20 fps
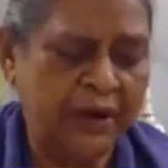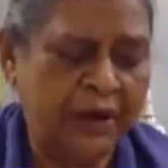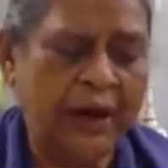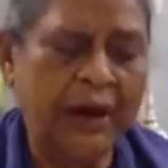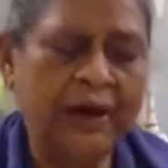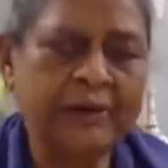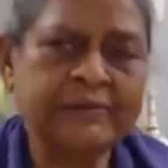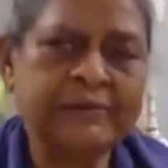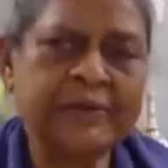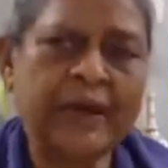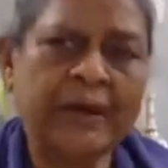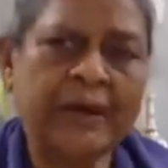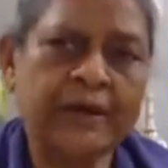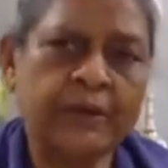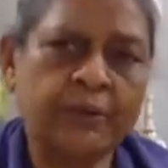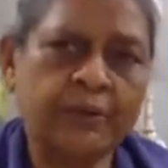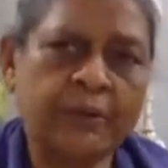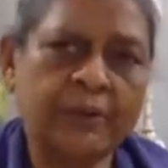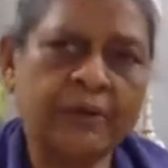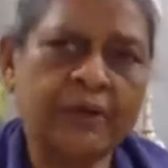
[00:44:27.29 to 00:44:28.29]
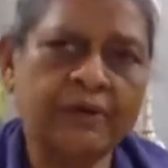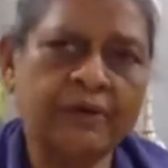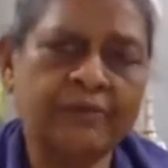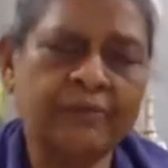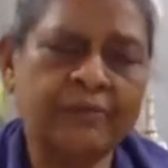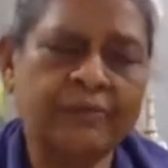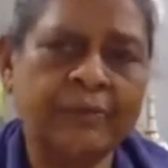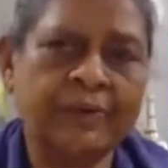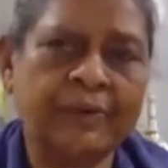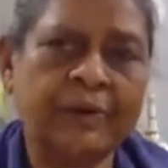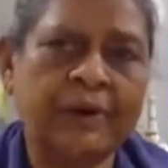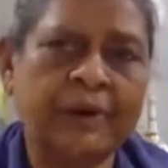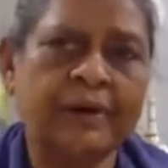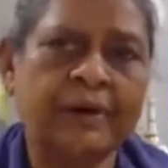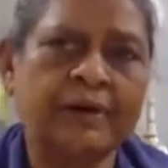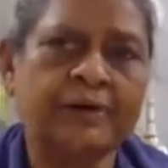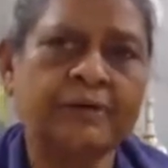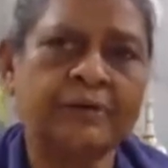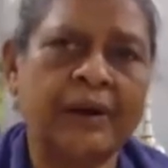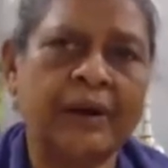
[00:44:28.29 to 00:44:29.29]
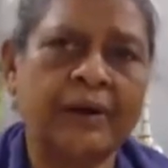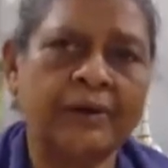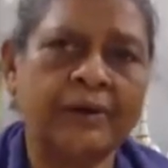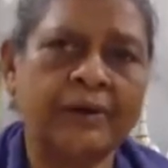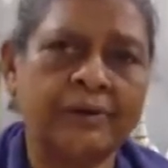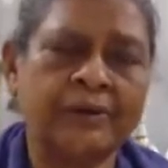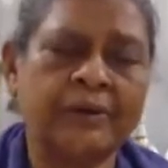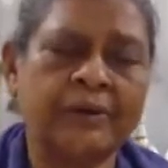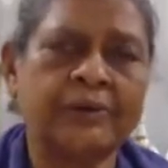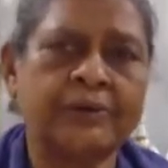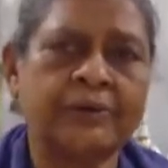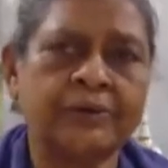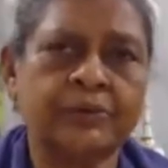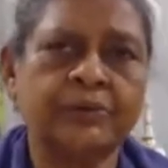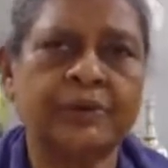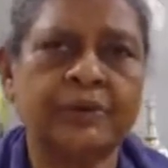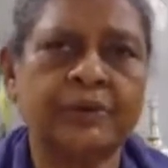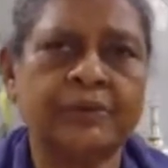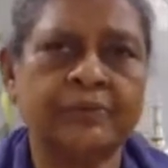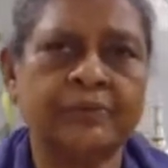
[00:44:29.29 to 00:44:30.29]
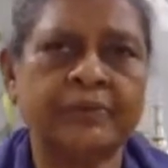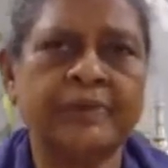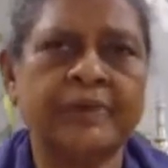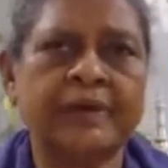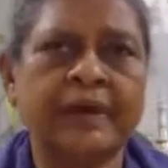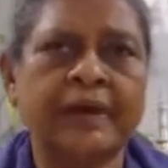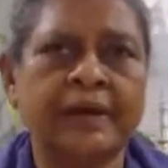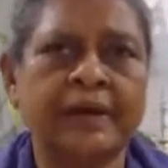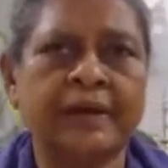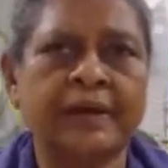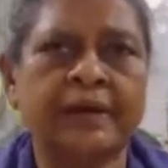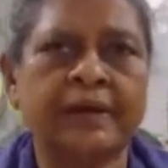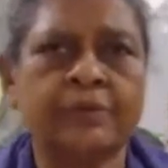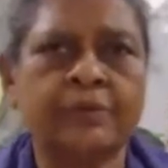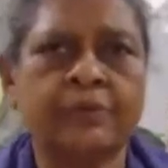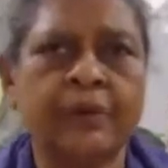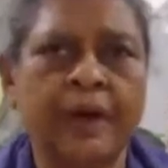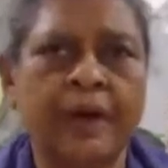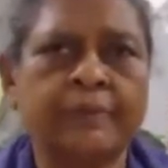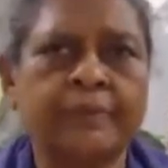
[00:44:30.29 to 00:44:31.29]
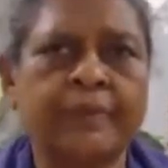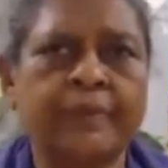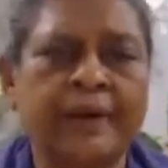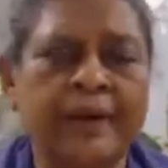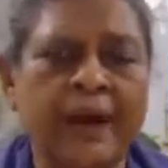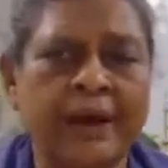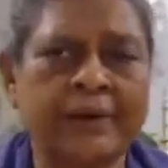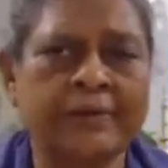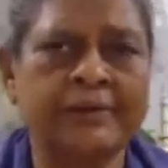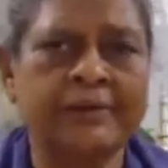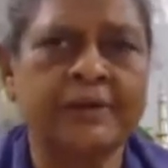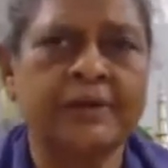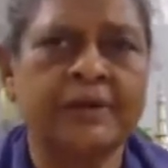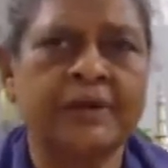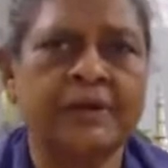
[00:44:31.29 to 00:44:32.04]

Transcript: I started working to help the nuns.